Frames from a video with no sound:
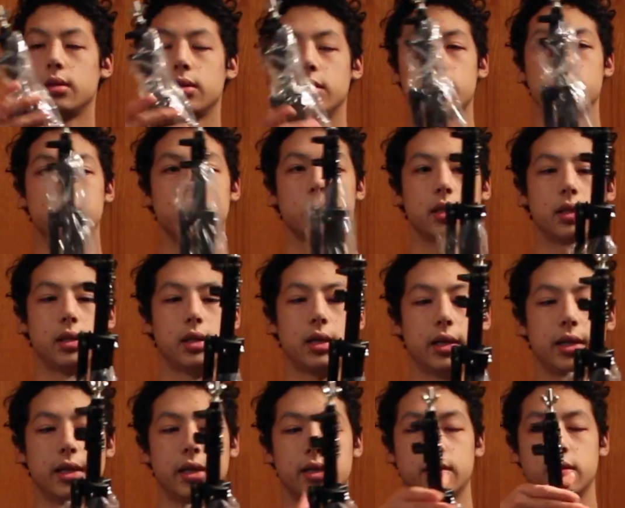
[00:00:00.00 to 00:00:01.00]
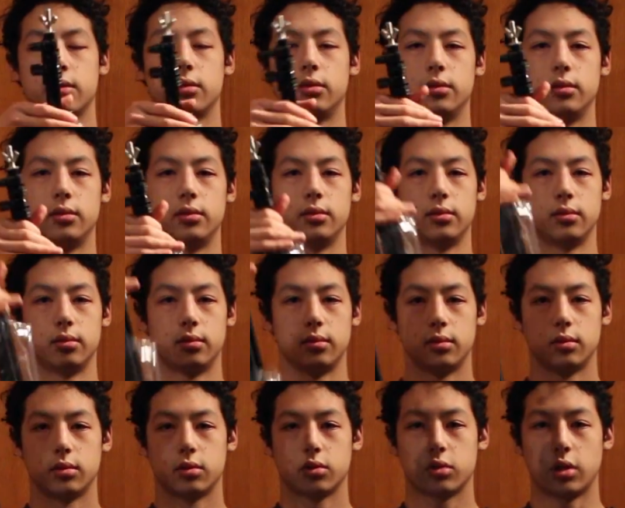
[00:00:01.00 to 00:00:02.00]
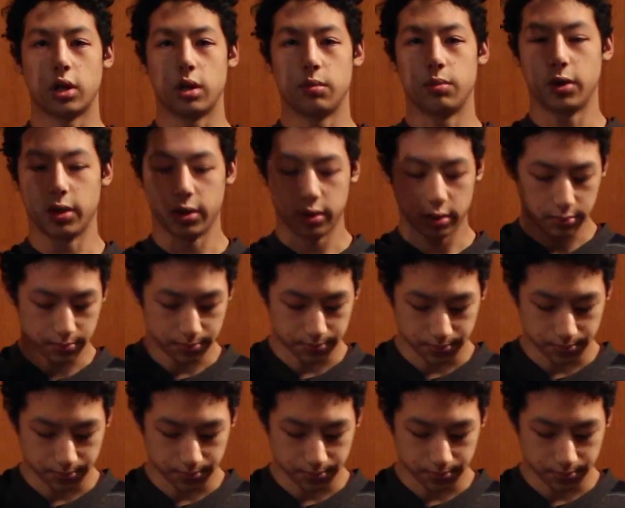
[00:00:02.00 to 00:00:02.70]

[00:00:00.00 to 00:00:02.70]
Just an identical tripod.